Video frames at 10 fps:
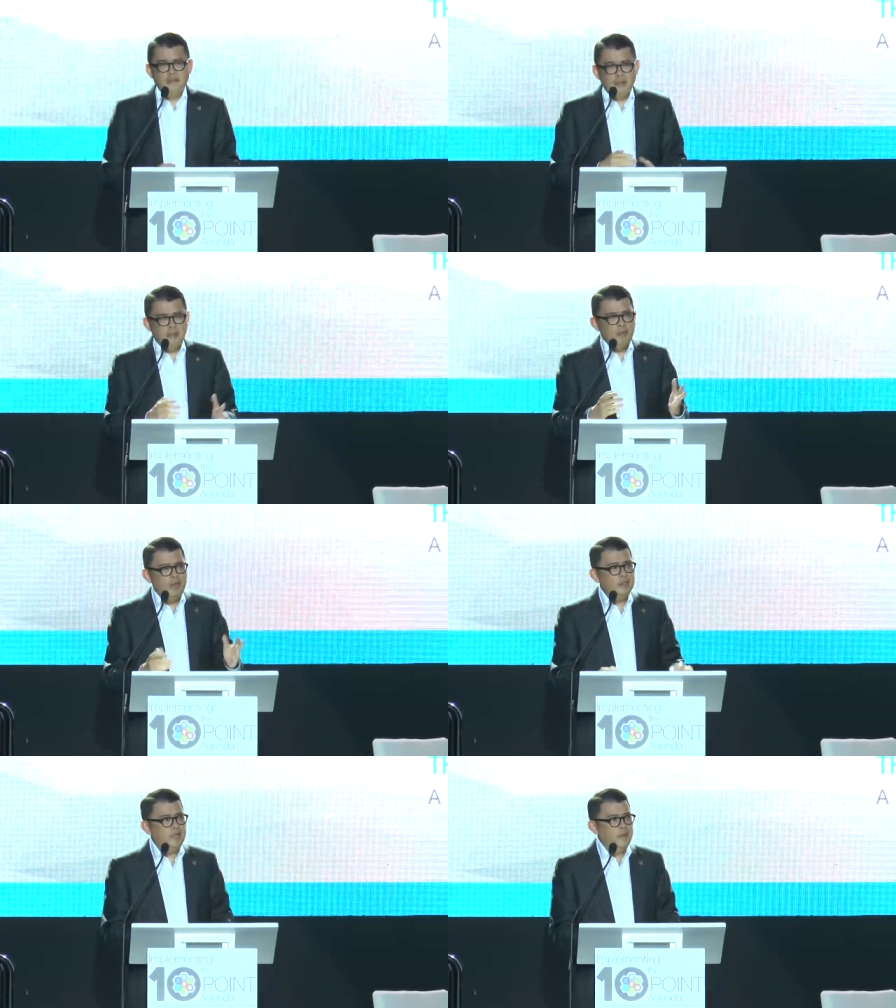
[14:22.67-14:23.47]
And maybe
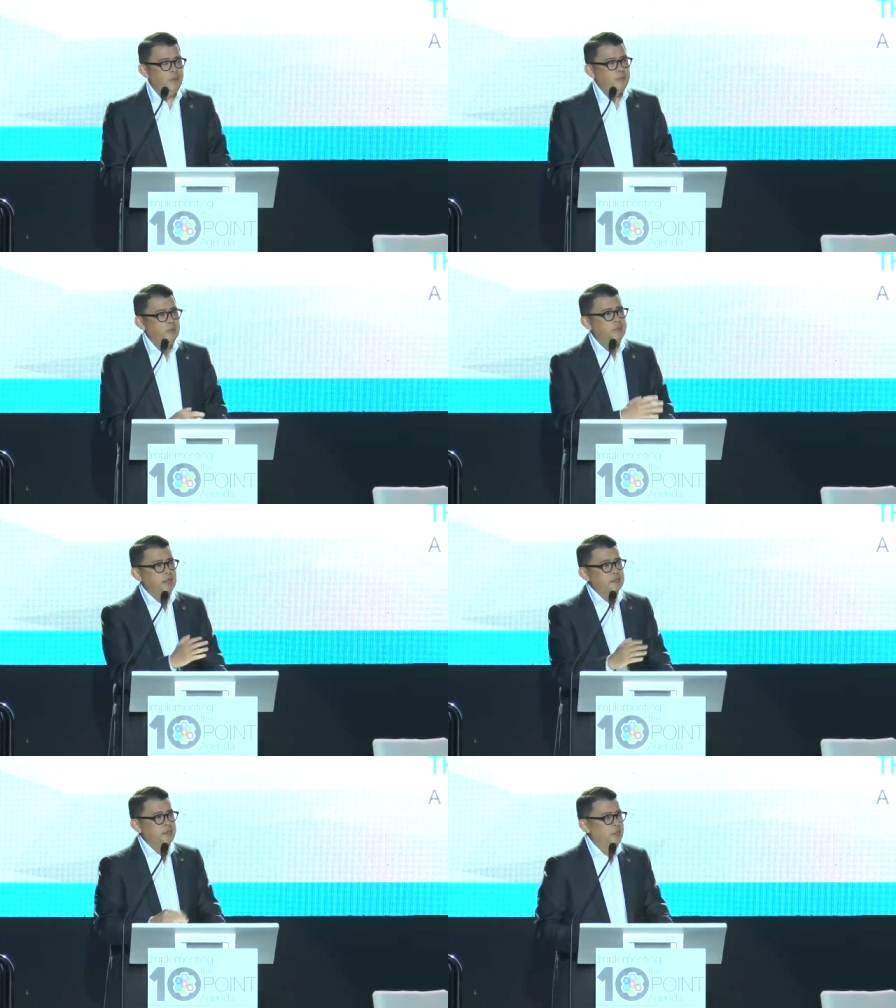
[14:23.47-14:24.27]
one day we will
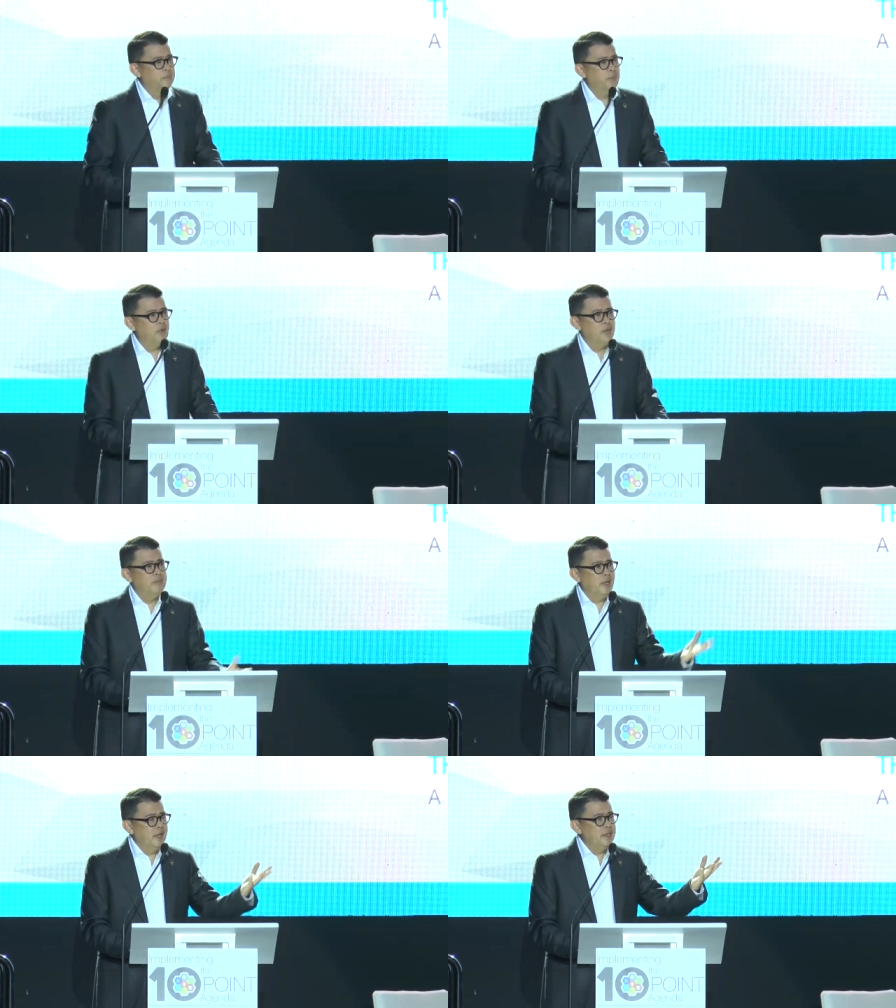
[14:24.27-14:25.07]
be a Singapore,
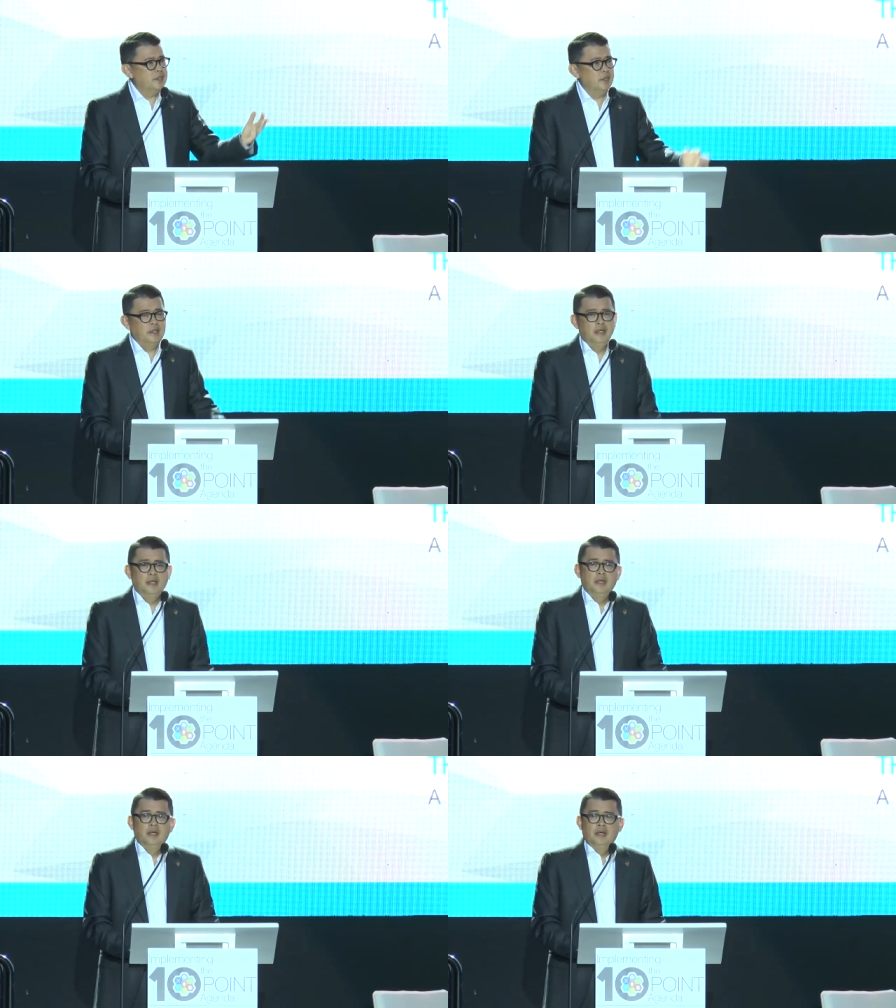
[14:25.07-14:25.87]
a
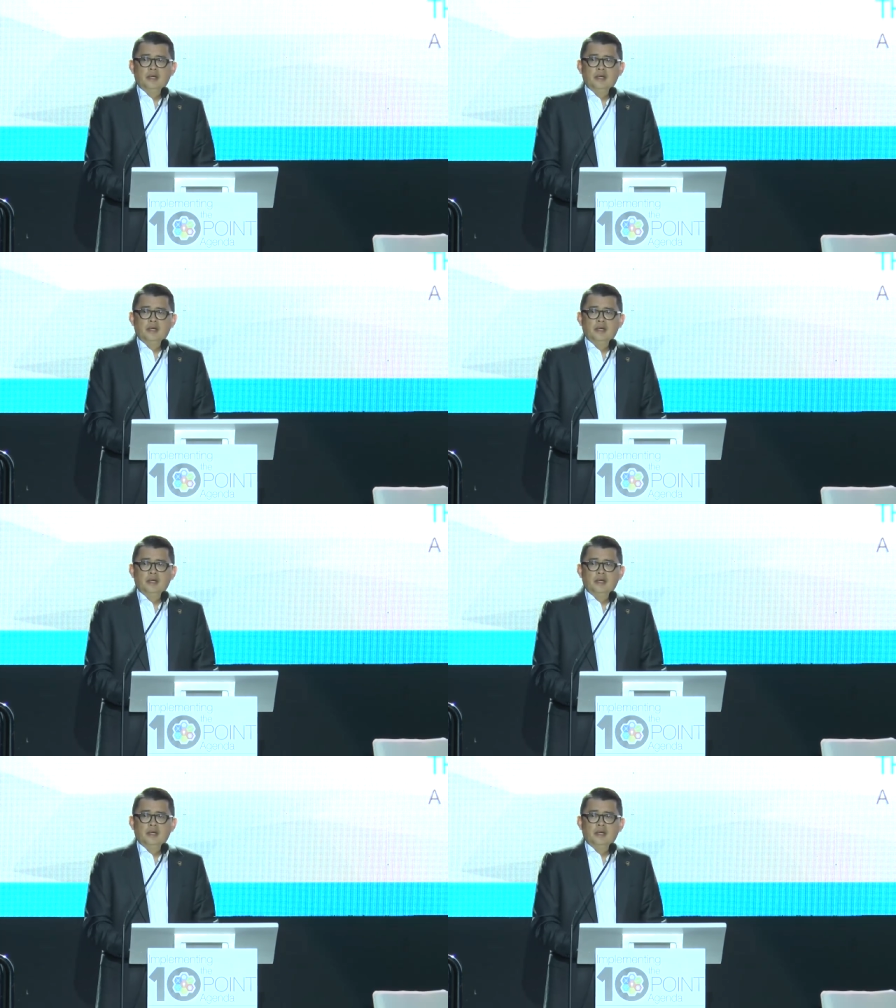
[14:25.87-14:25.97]
Malaysia,